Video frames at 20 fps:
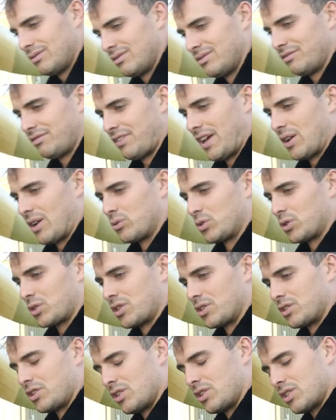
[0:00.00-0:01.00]
failed is
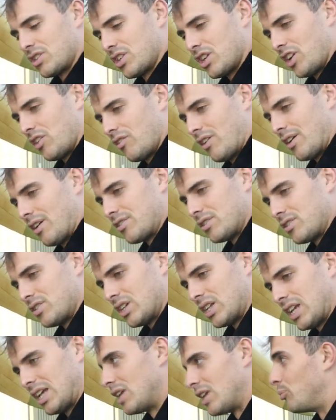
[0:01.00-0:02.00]
because you could turn it around and you
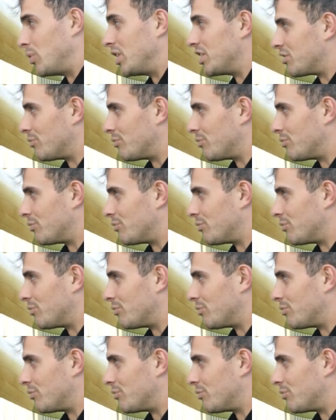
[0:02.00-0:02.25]
could hear bits